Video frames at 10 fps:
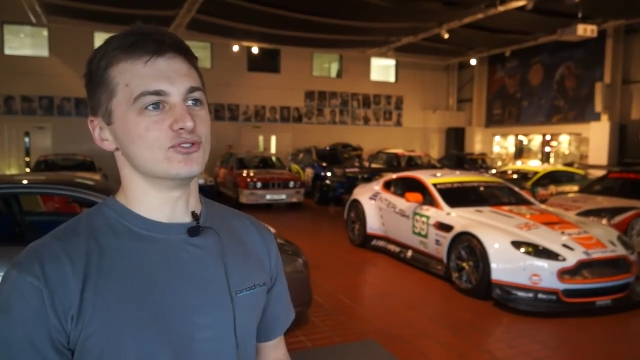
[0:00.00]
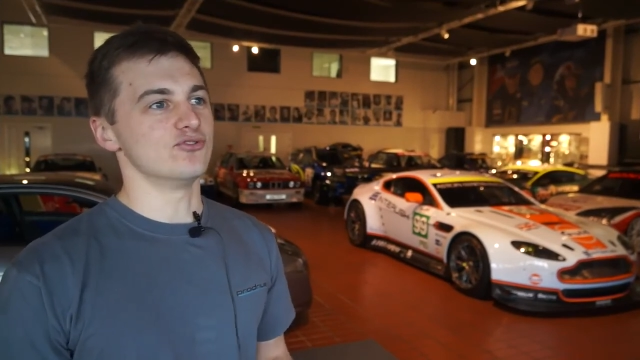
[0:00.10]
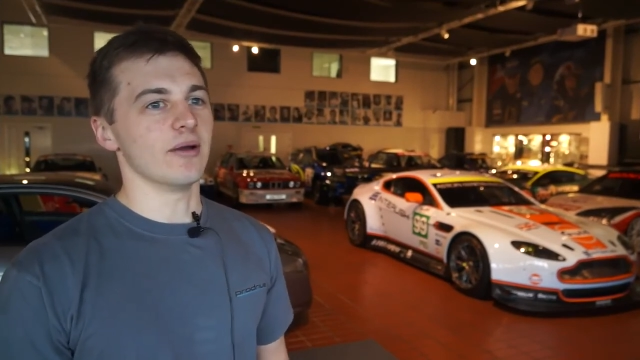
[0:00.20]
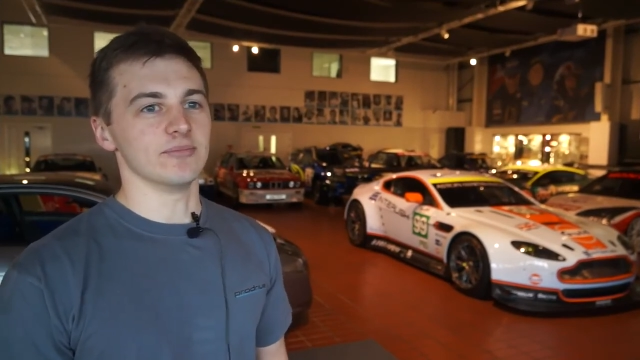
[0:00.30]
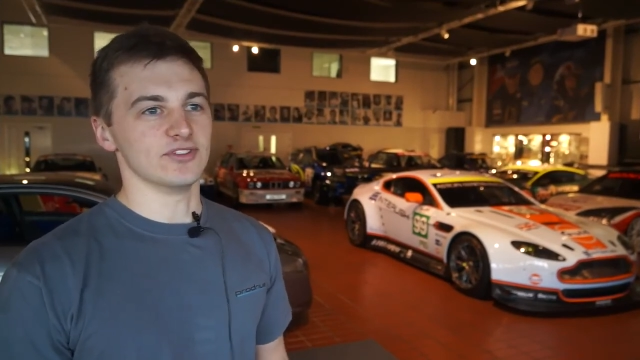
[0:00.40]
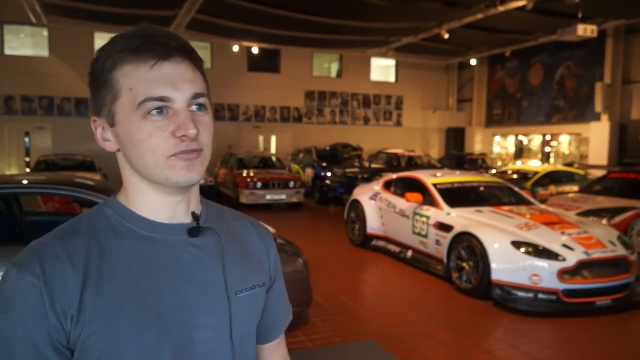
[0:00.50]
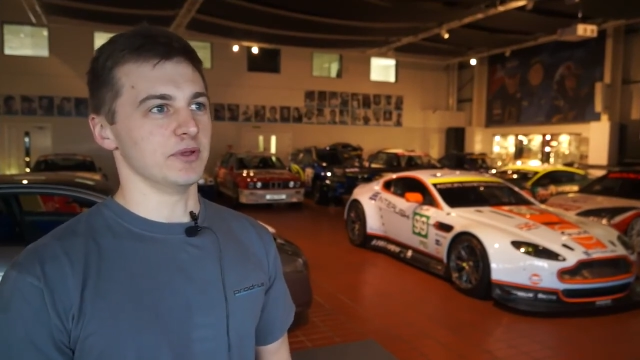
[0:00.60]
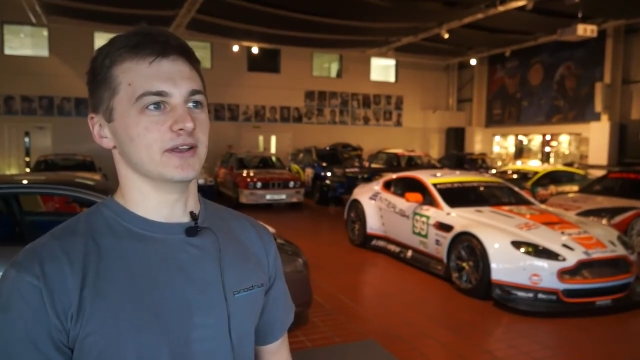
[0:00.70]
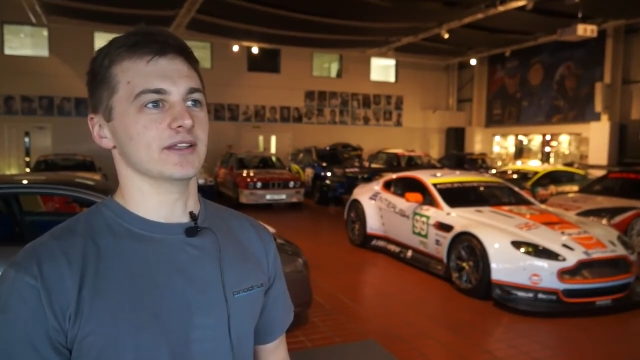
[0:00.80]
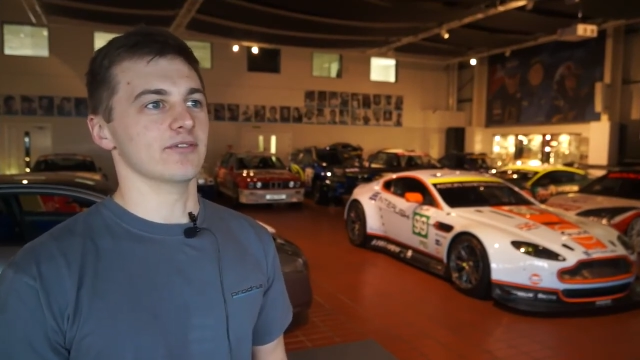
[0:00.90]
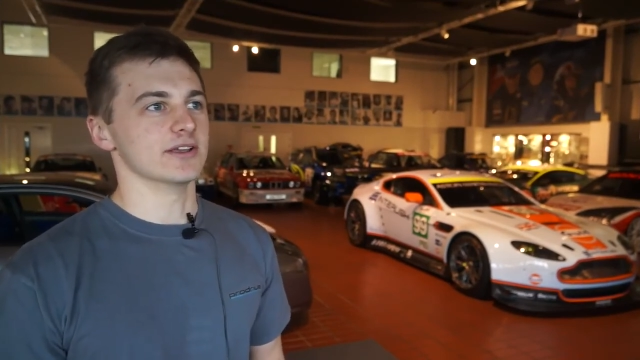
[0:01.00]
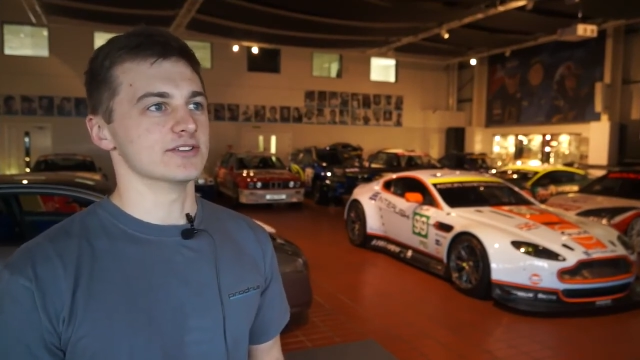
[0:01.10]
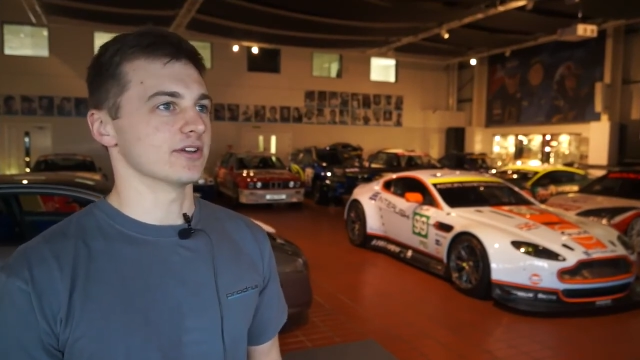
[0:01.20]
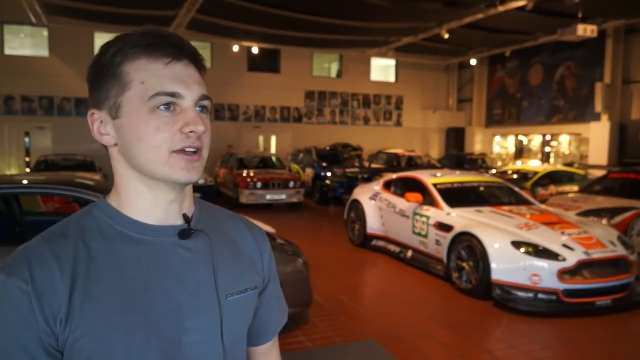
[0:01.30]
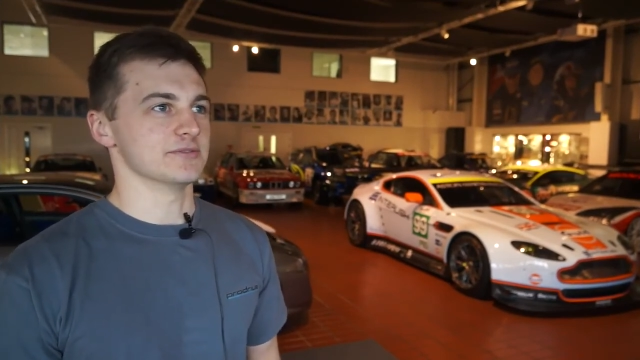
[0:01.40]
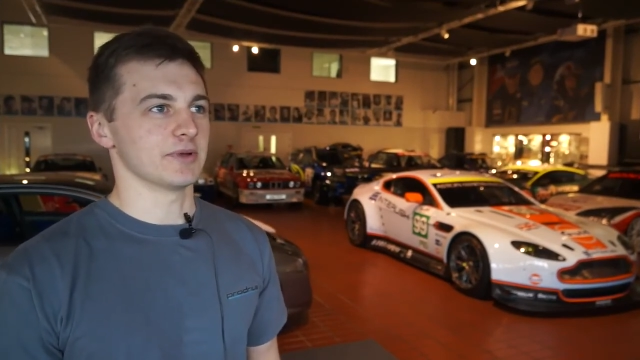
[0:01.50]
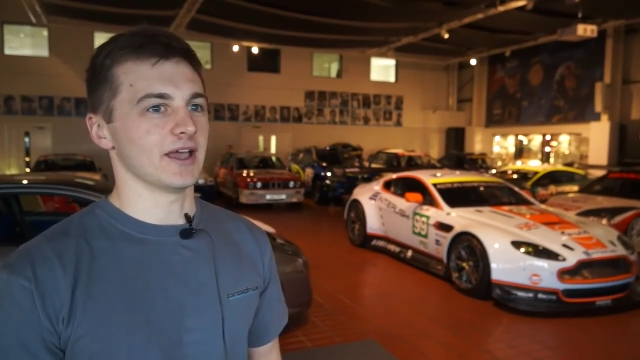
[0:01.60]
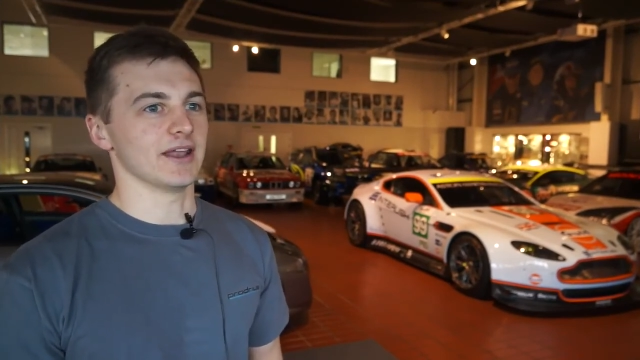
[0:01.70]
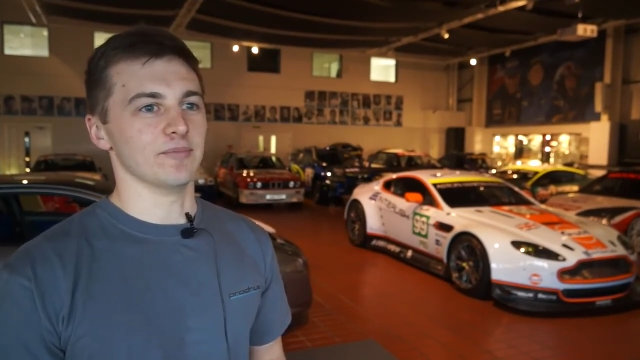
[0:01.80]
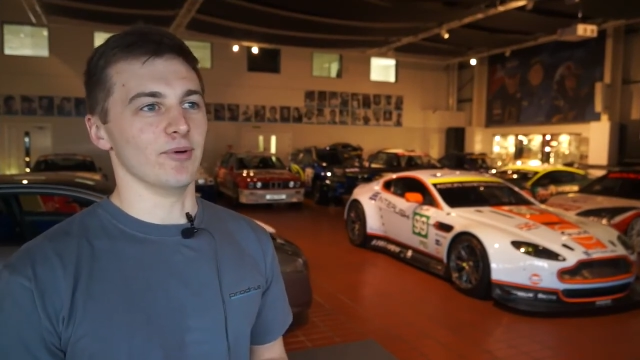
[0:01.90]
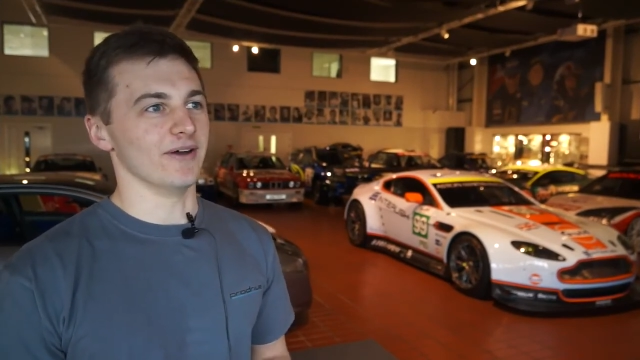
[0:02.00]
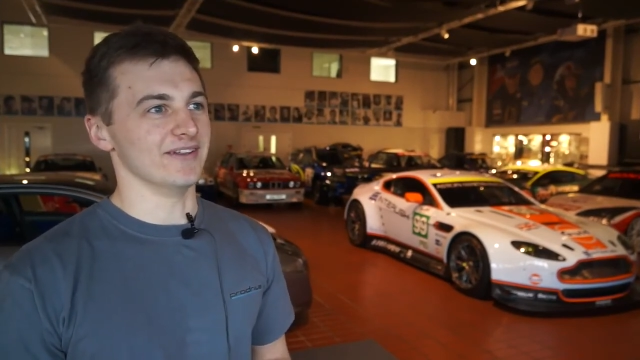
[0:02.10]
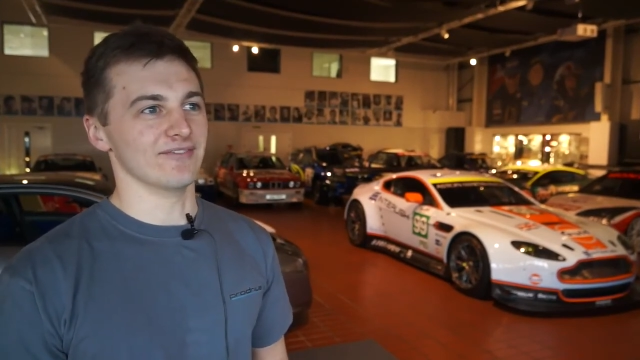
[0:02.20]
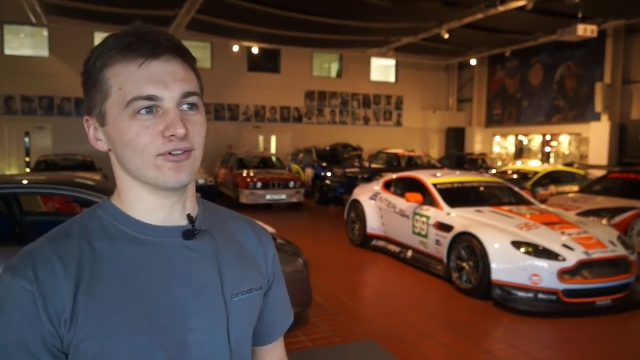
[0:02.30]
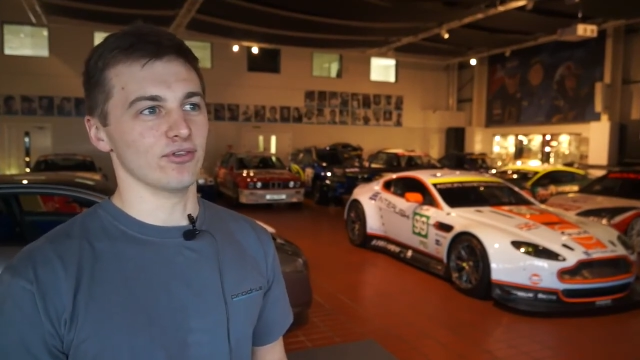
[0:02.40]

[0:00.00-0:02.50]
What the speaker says: dreamt of being at the race circuit as a mechanic, but I never